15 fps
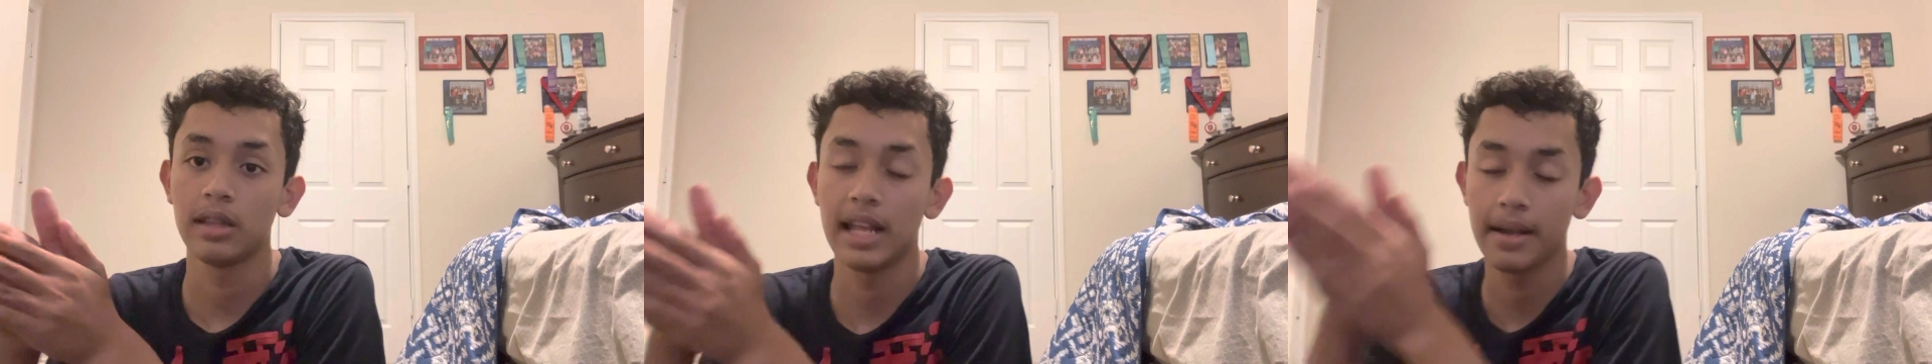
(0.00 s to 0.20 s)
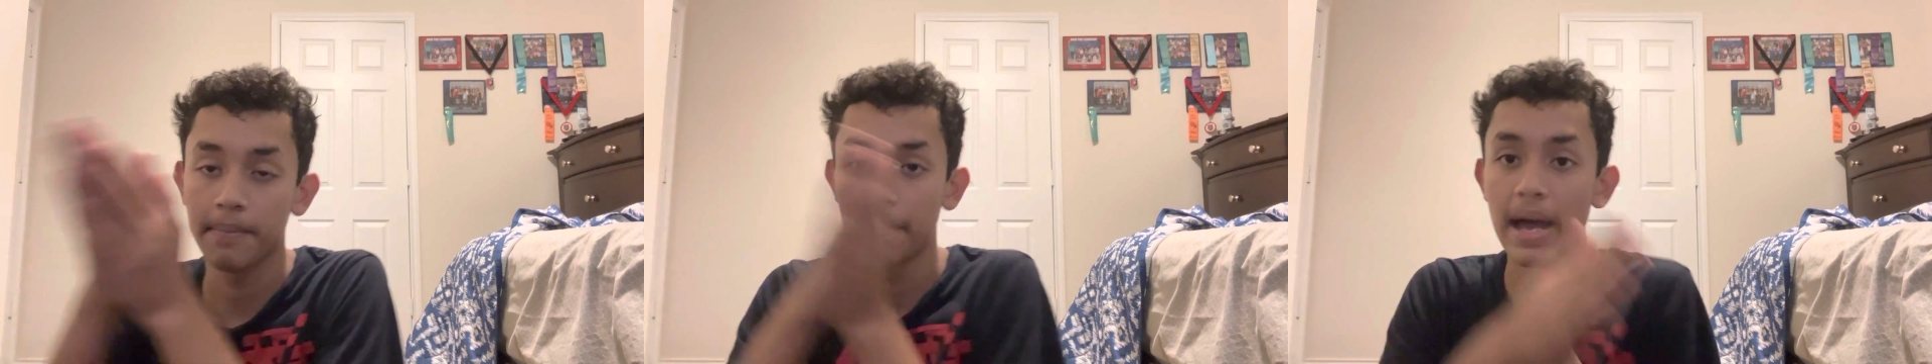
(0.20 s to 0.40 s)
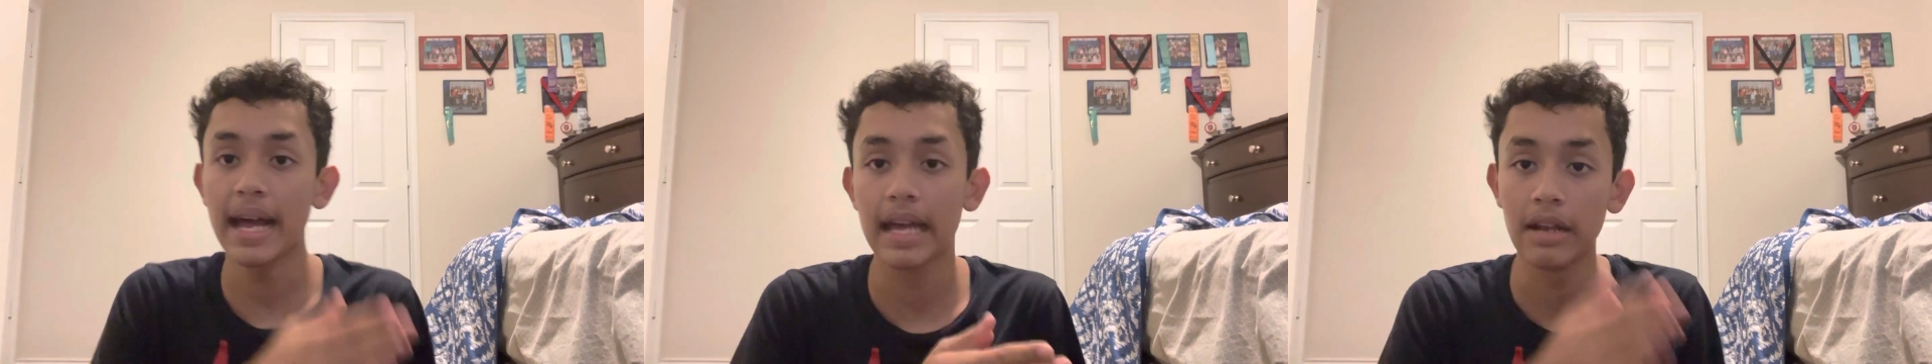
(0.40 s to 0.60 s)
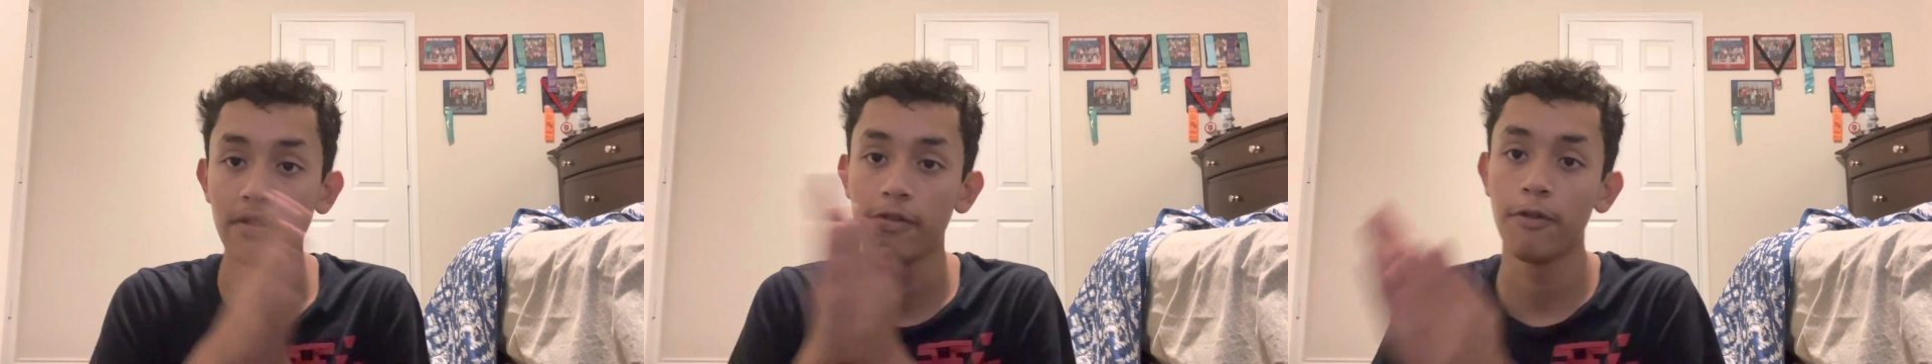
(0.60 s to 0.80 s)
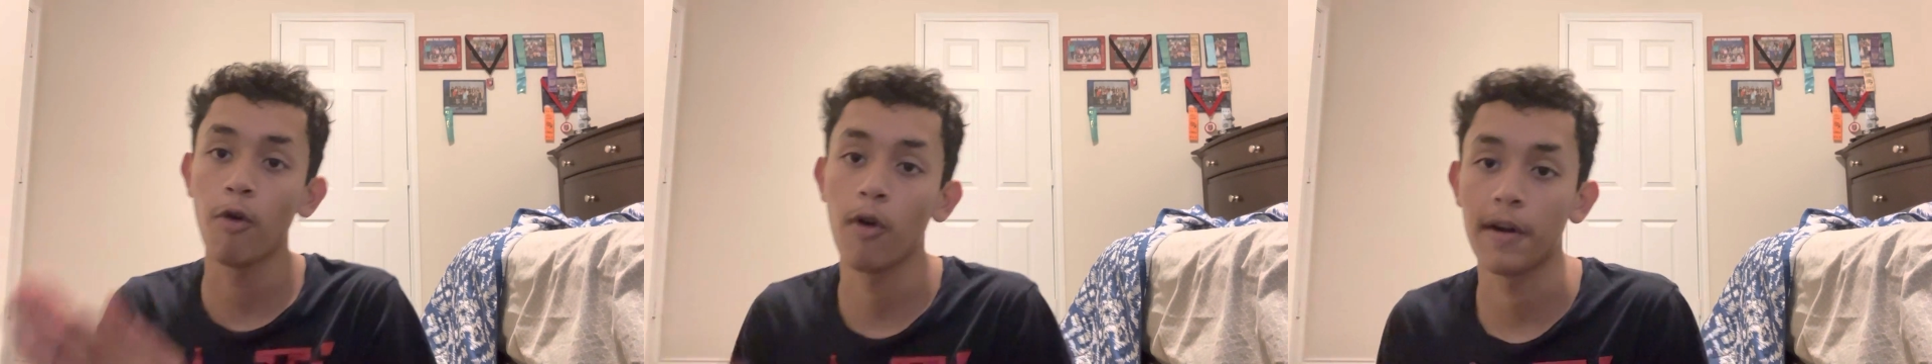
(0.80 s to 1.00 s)
like back and
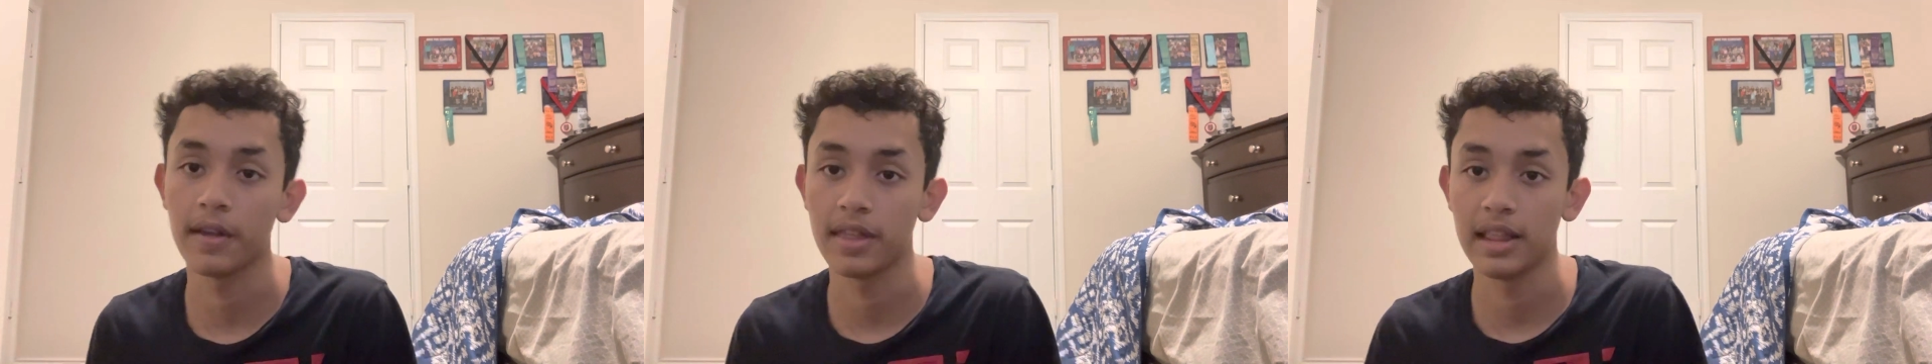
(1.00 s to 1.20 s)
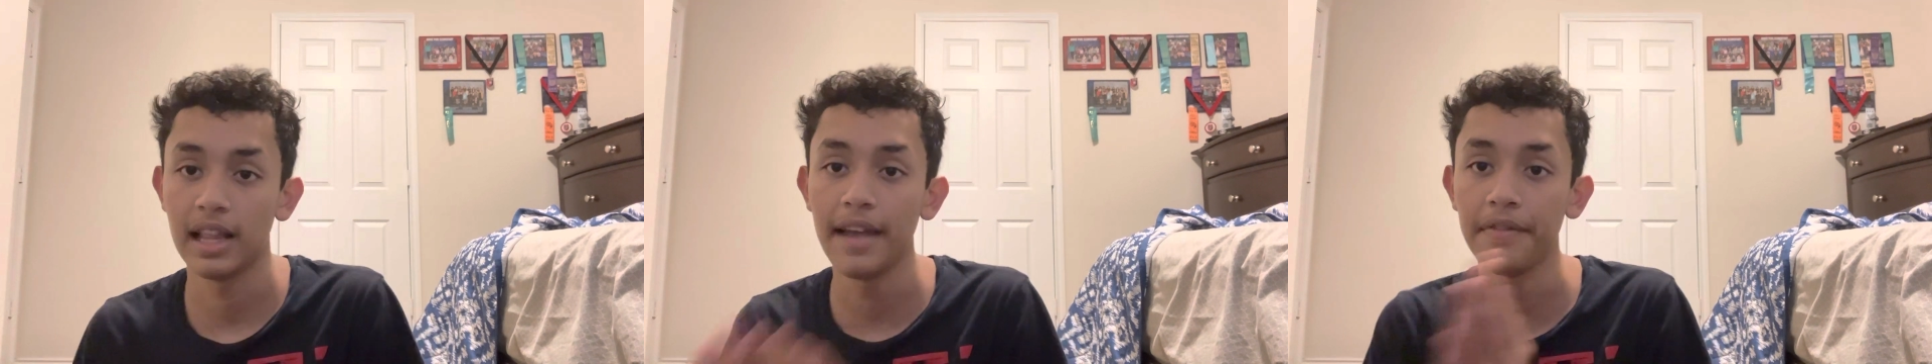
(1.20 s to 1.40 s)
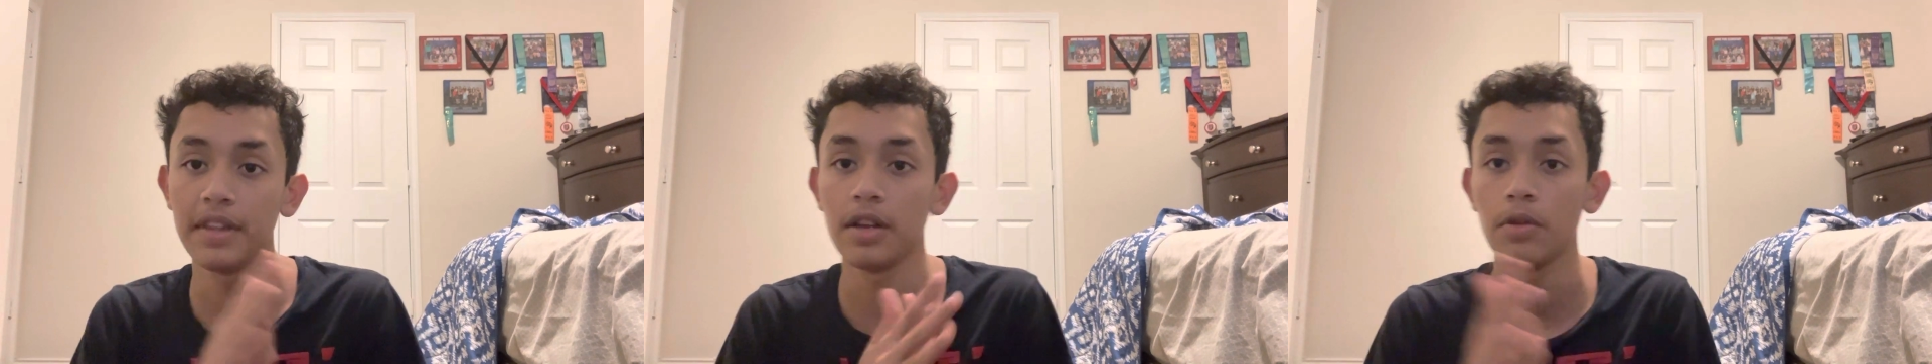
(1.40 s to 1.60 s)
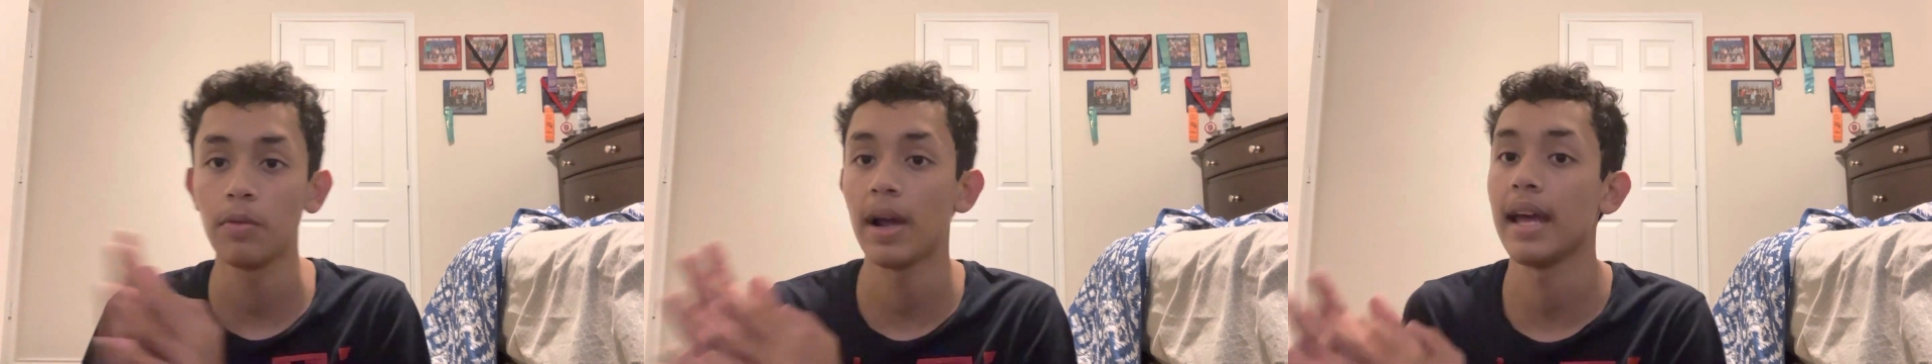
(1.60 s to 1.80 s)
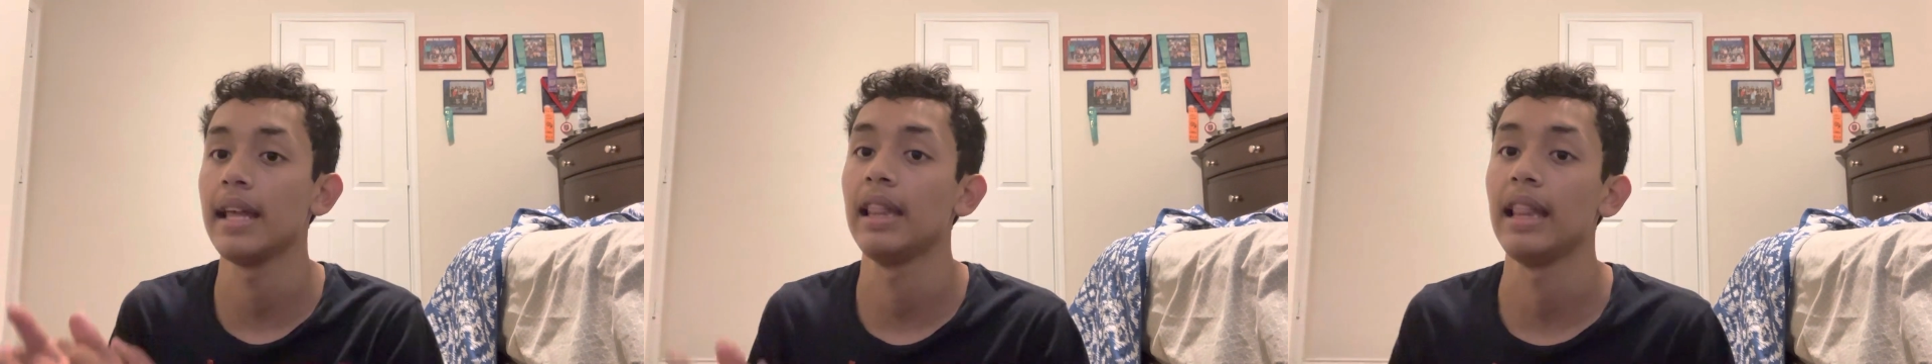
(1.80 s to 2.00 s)
forth, left and
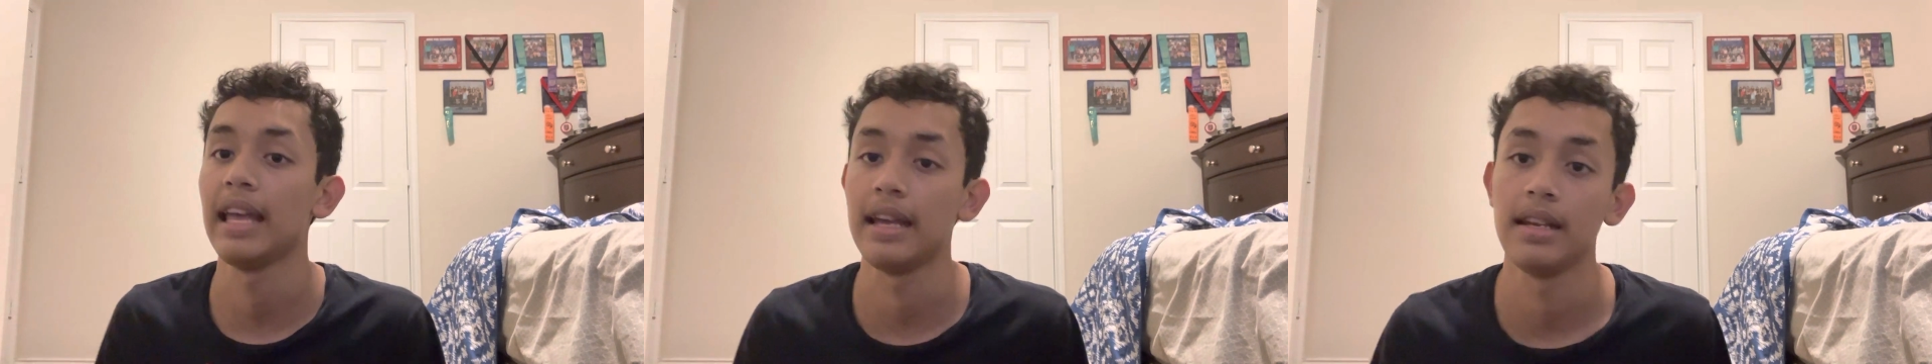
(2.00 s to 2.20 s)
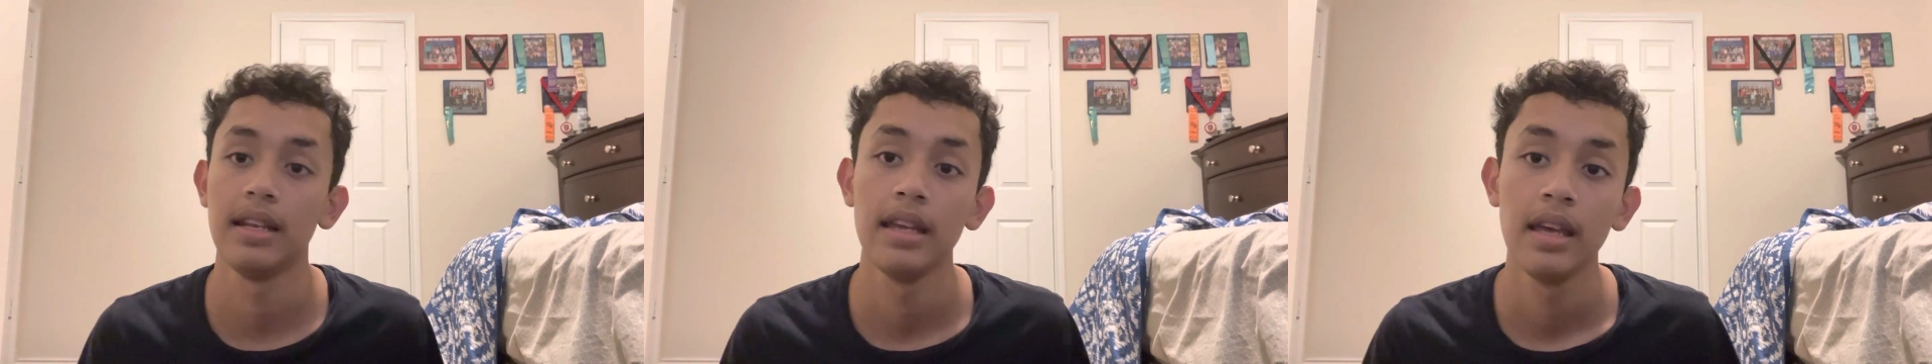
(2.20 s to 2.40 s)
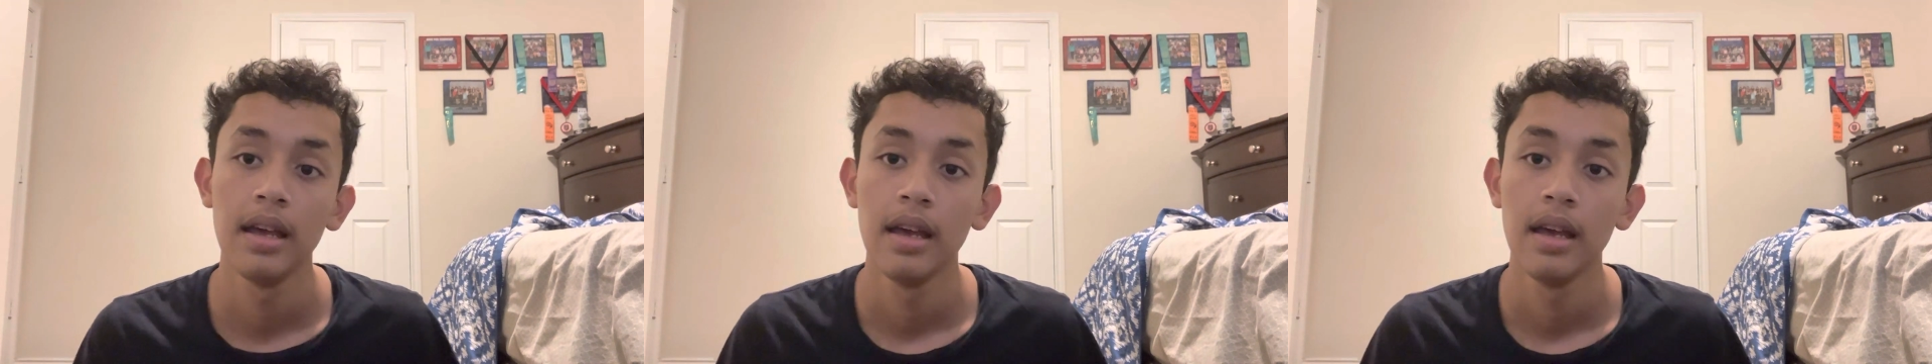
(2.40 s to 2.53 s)
right lane,